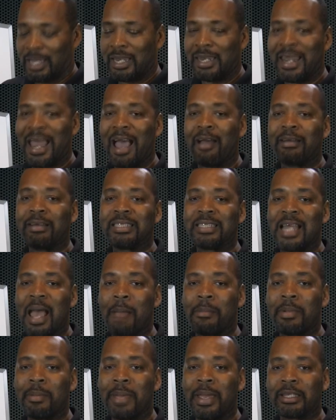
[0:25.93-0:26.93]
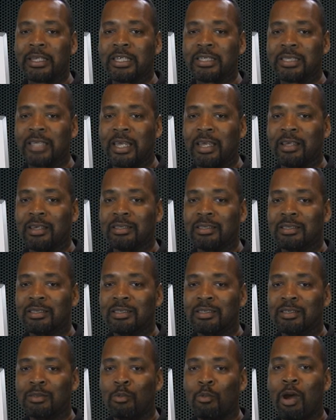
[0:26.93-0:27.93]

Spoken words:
and now it's time to make the sales.